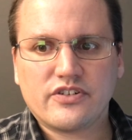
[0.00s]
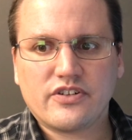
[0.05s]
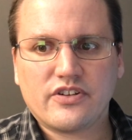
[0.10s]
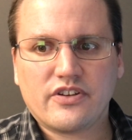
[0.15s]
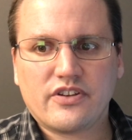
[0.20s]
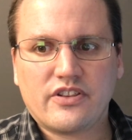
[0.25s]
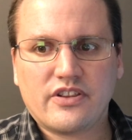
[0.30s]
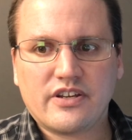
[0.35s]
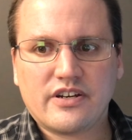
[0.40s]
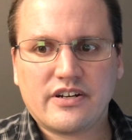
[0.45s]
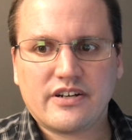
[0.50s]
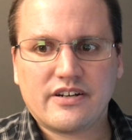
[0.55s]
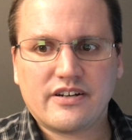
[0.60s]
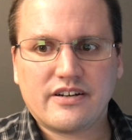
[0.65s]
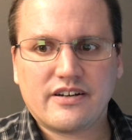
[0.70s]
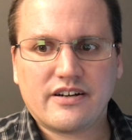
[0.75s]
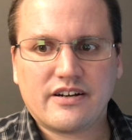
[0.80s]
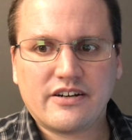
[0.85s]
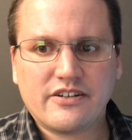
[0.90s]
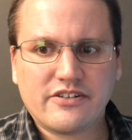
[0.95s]
The
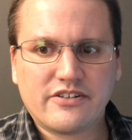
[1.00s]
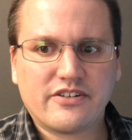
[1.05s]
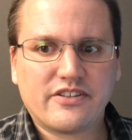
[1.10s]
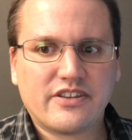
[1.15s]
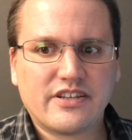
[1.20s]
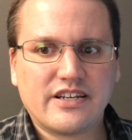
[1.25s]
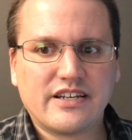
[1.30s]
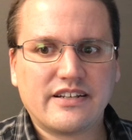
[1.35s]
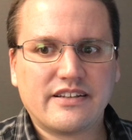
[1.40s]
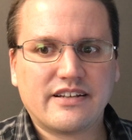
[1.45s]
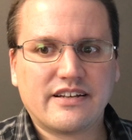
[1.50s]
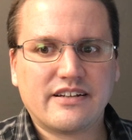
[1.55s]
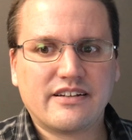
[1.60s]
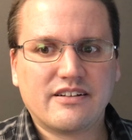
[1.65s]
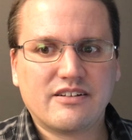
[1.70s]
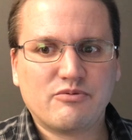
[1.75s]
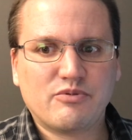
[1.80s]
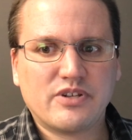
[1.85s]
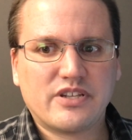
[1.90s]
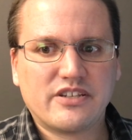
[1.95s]
other thing
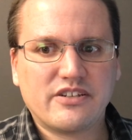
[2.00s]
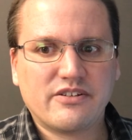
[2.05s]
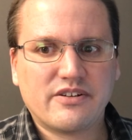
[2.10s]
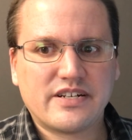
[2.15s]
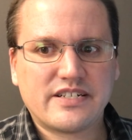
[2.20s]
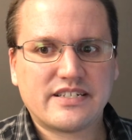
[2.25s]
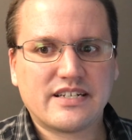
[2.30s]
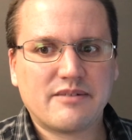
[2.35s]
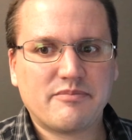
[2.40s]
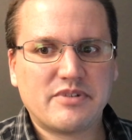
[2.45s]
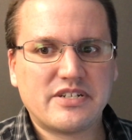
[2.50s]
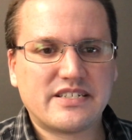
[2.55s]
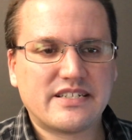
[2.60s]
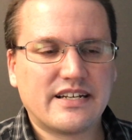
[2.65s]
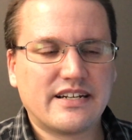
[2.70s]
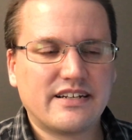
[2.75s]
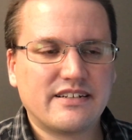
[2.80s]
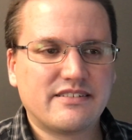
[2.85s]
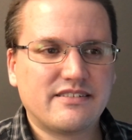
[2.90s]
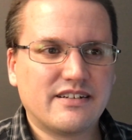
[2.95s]
that with the USM is
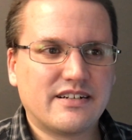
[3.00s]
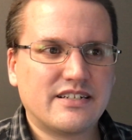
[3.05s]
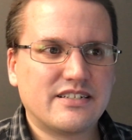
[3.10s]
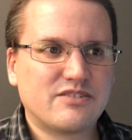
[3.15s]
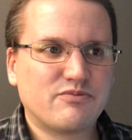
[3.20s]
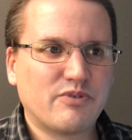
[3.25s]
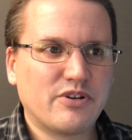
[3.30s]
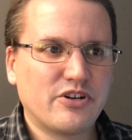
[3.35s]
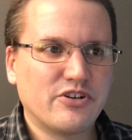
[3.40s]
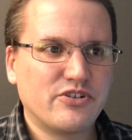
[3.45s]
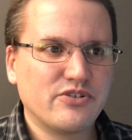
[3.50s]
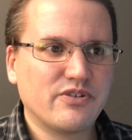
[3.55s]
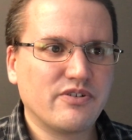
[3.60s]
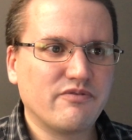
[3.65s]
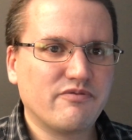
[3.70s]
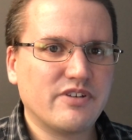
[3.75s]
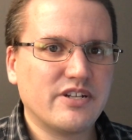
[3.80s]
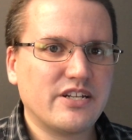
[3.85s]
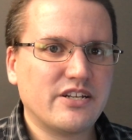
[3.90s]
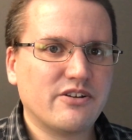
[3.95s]
that it does, when you're
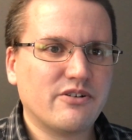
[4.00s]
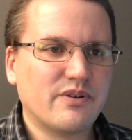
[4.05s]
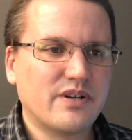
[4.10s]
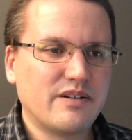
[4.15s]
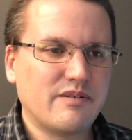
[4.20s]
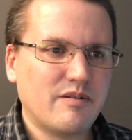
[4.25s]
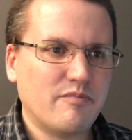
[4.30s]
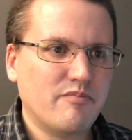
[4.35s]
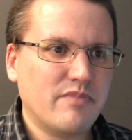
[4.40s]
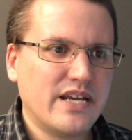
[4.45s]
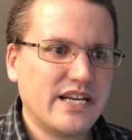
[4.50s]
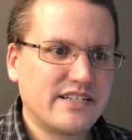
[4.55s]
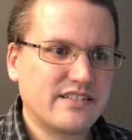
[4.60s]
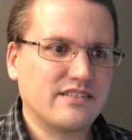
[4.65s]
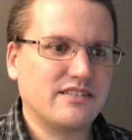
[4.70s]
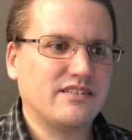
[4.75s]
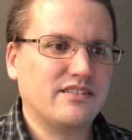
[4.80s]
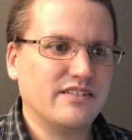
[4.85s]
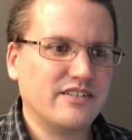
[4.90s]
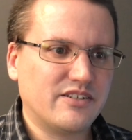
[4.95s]
doing video, it makes
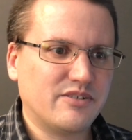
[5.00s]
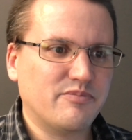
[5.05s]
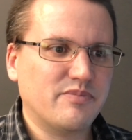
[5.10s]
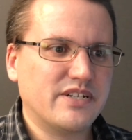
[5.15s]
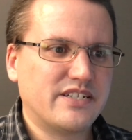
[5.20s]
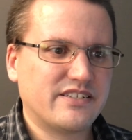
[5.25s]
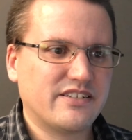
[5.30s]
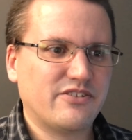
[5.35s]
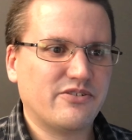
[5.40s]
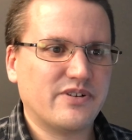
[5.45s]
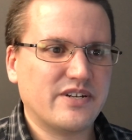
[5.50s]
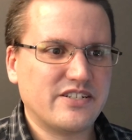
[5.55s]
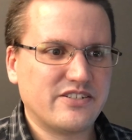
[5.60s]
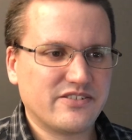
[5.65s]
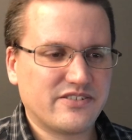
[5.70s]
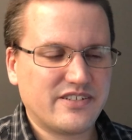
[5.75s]
little bits of noise.